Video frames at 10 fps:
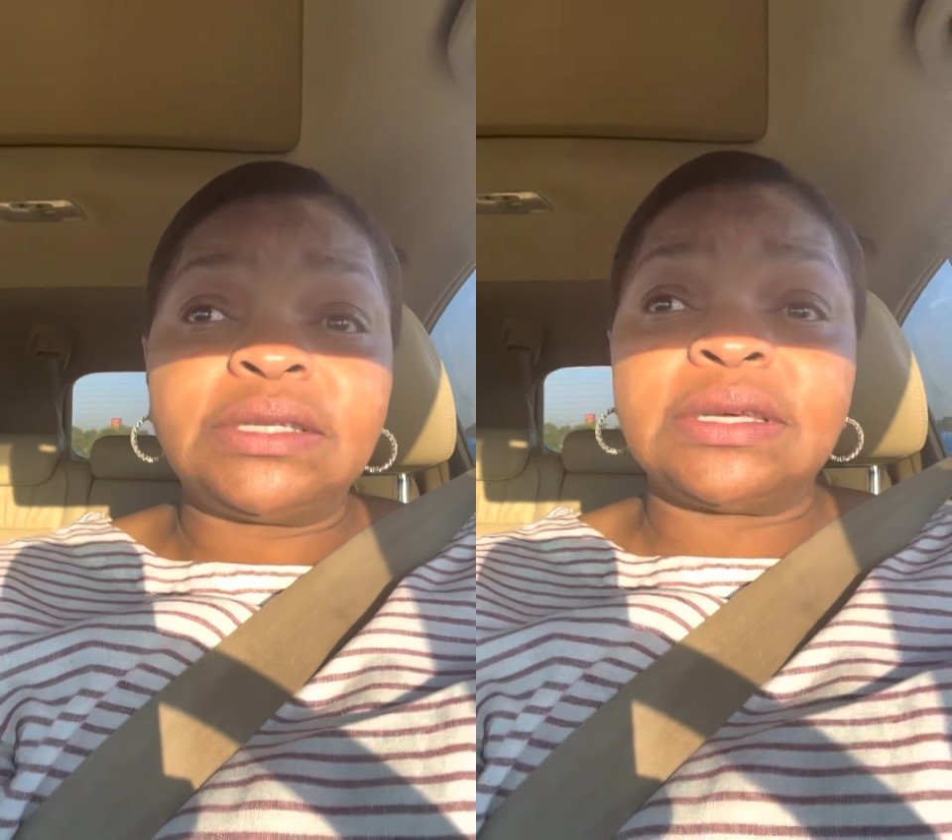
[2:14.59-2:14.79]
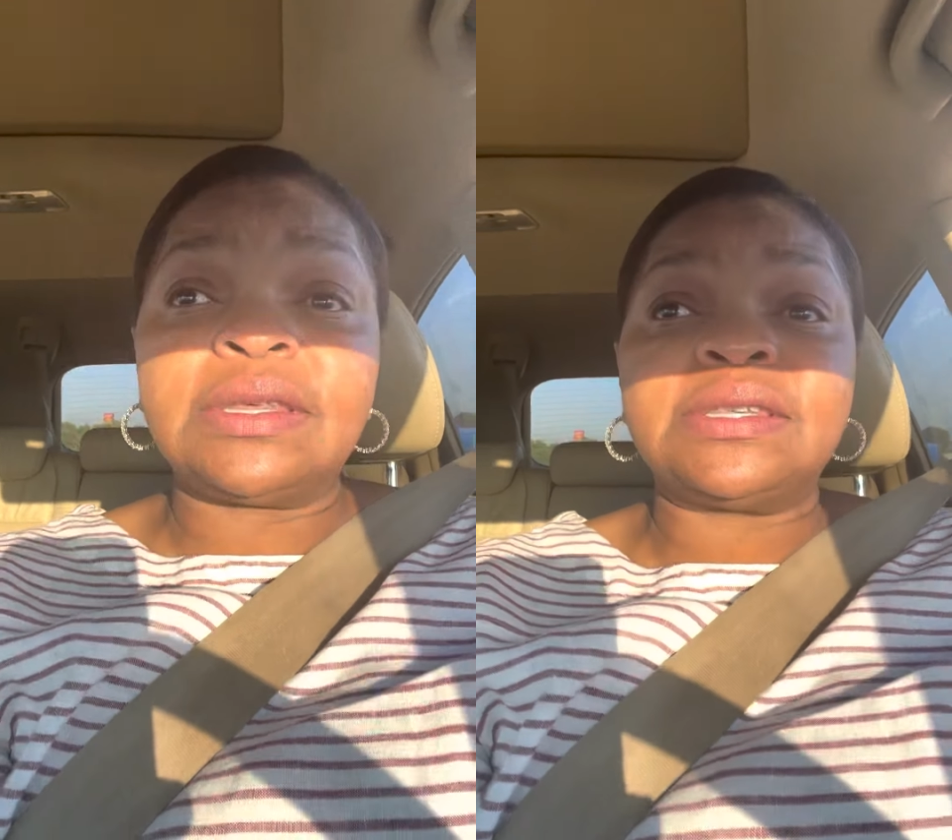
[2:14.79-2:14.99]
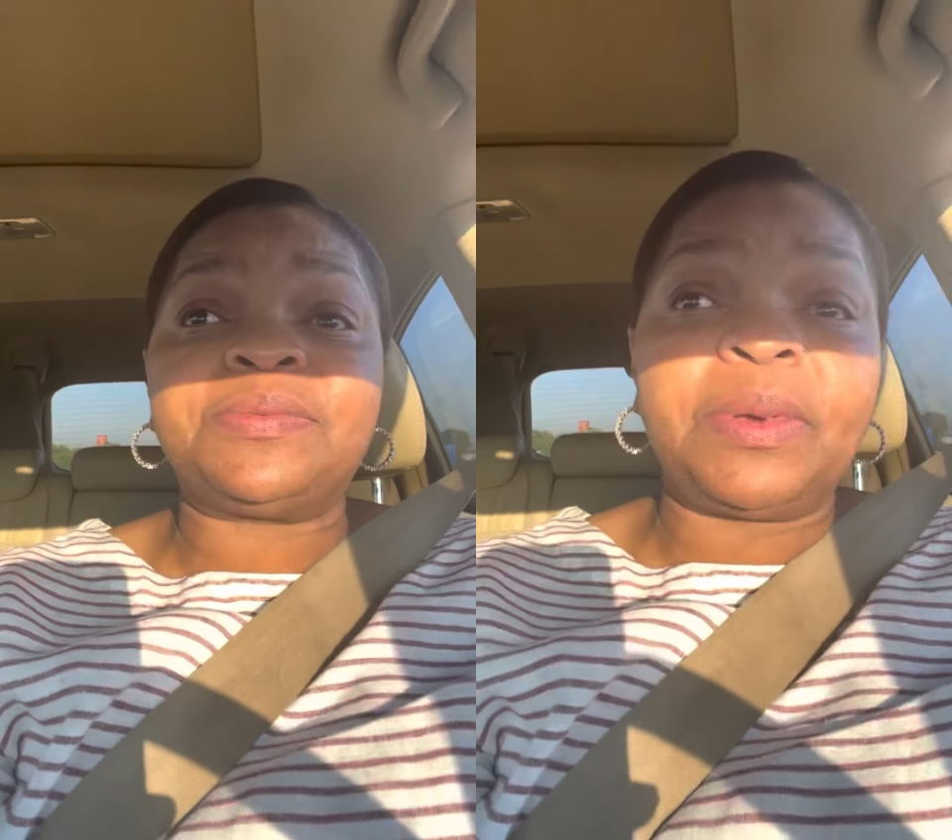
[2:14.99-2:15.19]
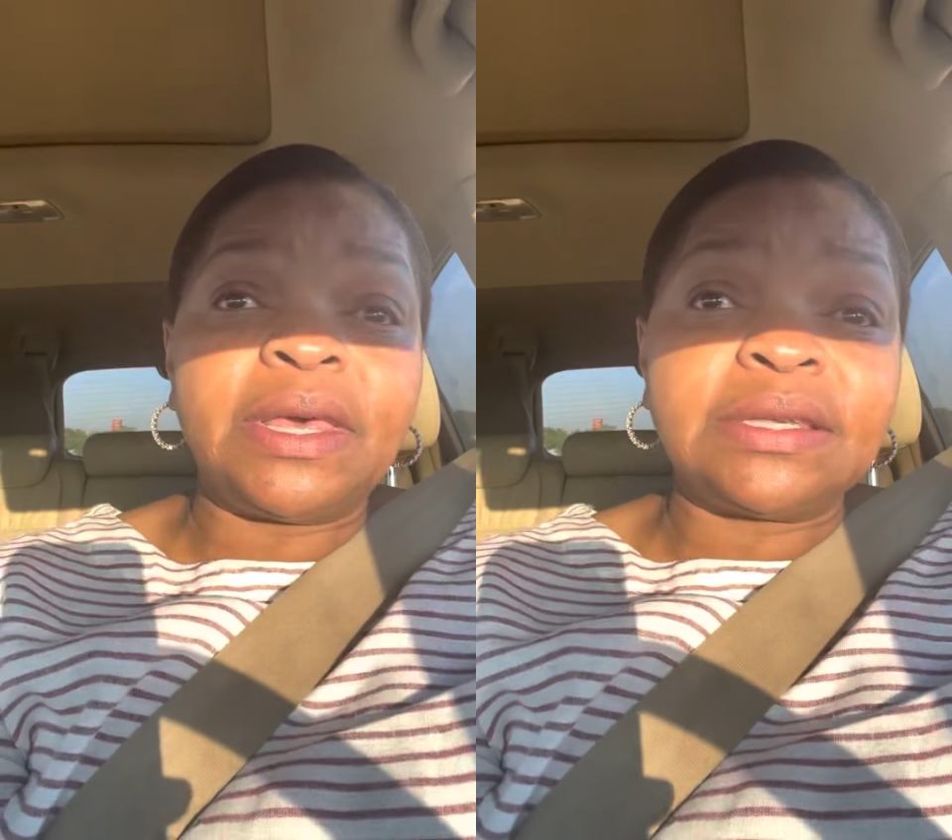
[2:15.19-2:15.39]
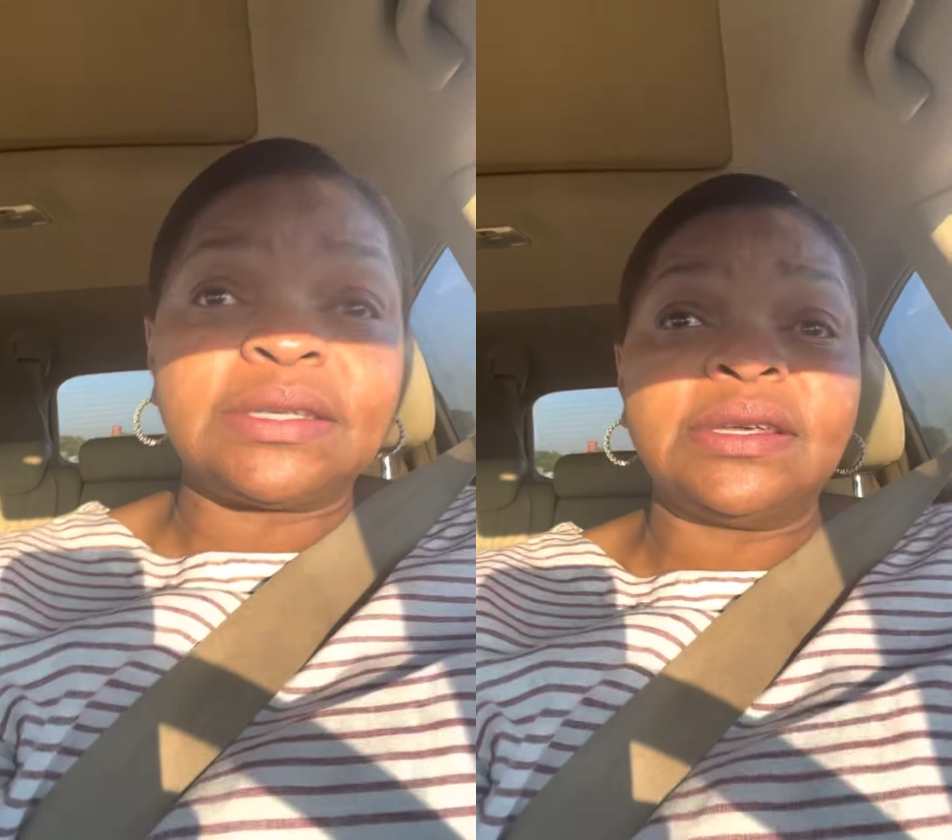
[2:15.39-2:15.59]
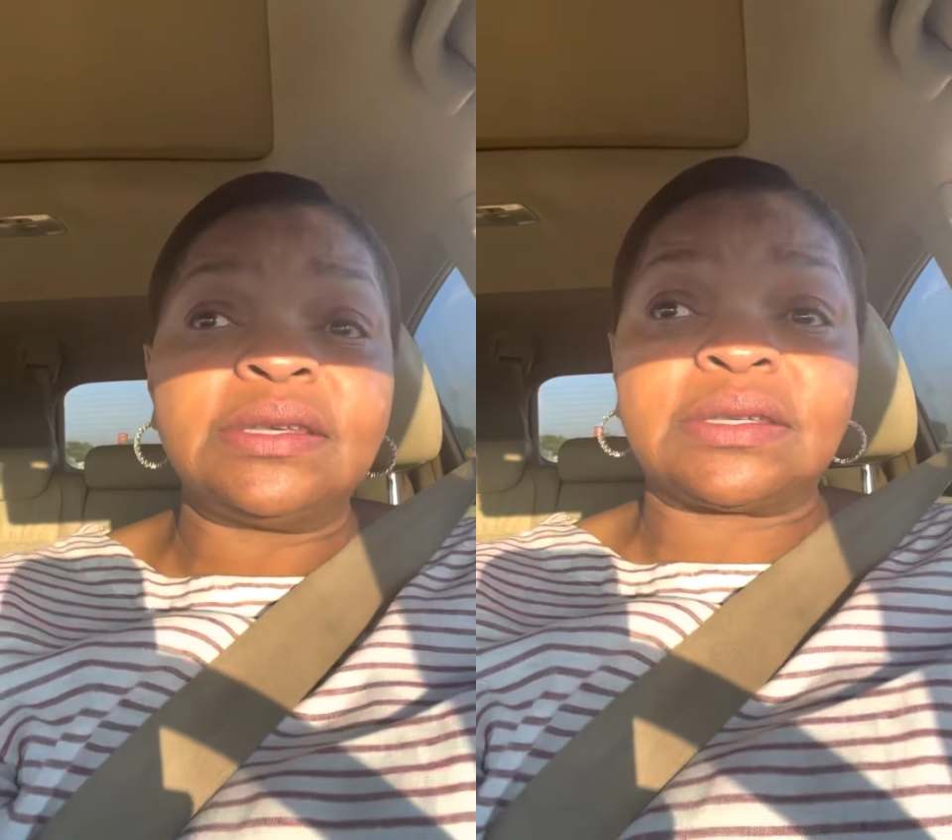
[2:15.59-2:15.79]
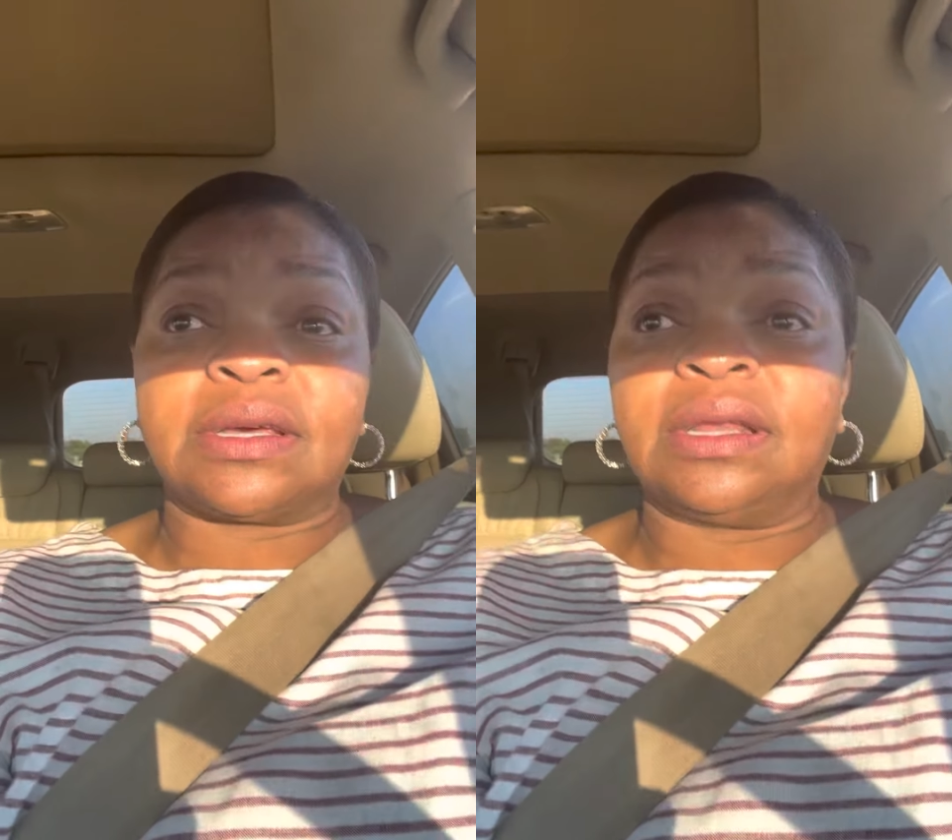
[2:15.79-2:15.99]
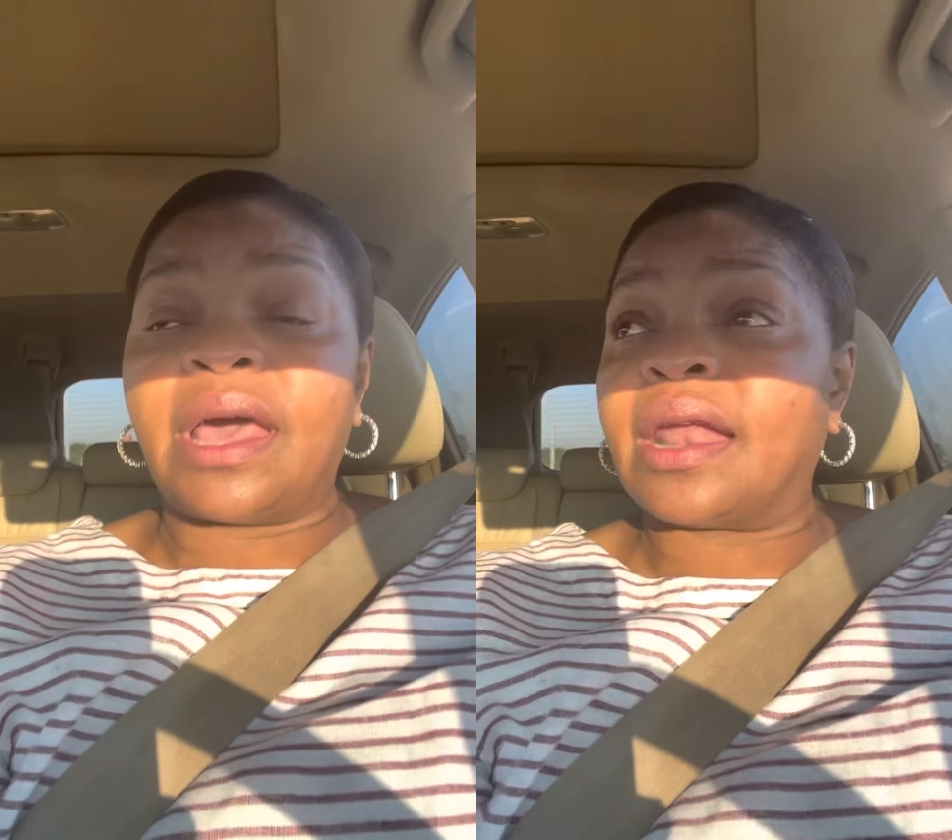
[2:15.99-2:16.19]
to this business
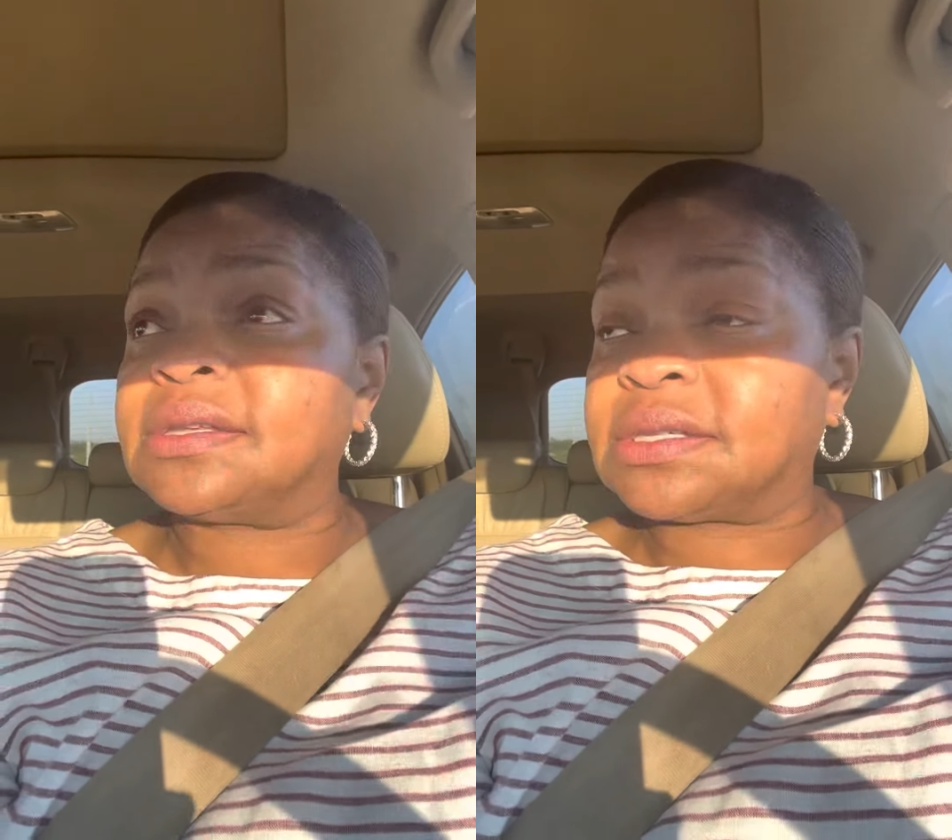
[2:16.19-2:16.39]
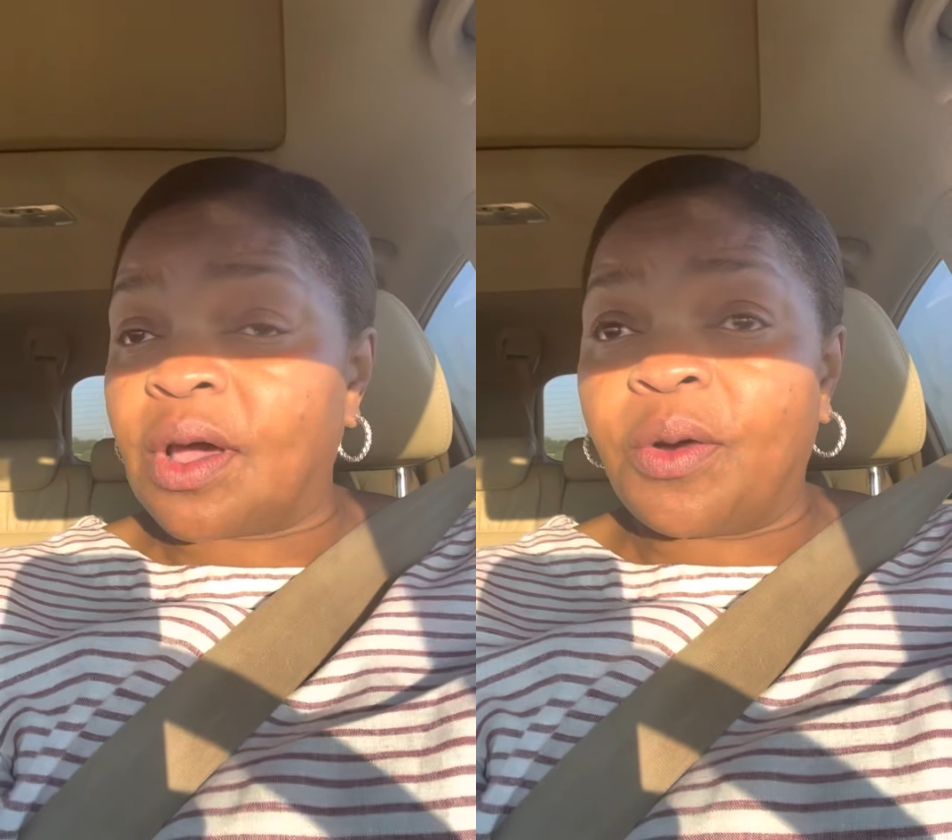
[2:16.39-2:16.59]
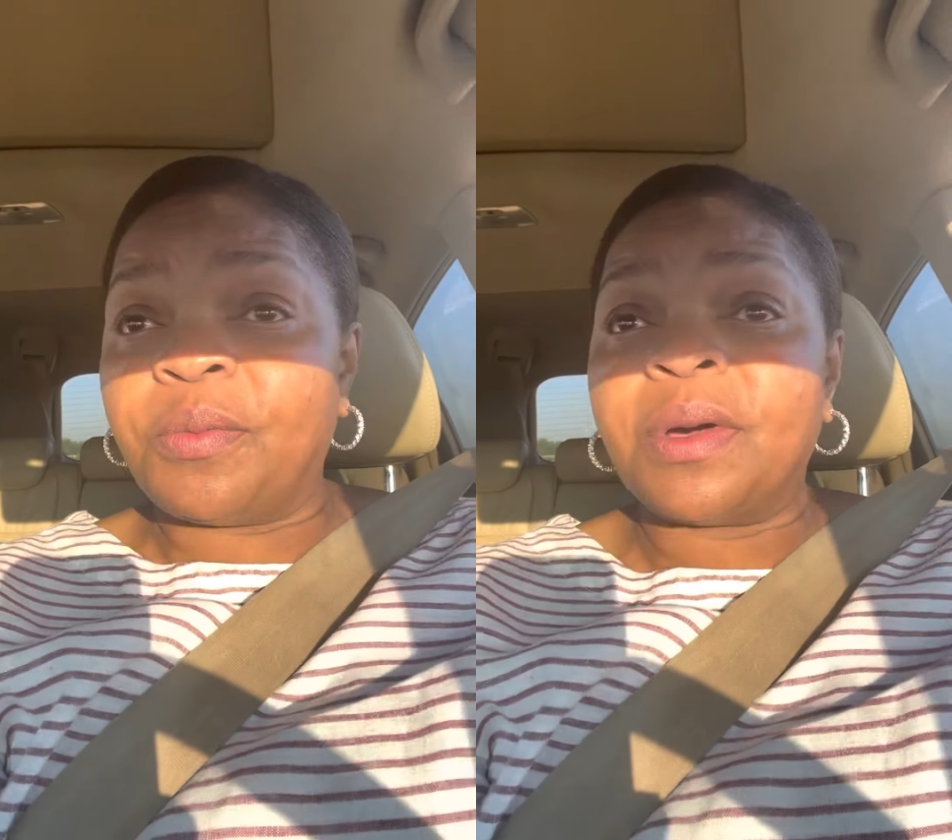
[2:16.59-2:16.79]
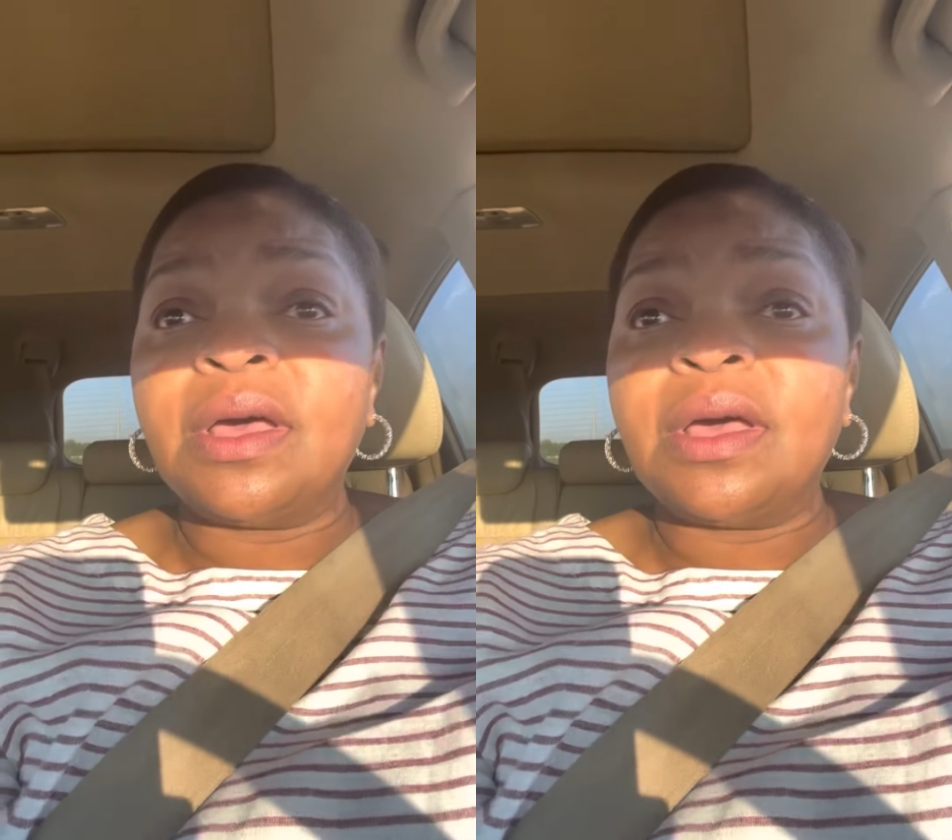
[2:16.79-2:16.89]
kaleidoscope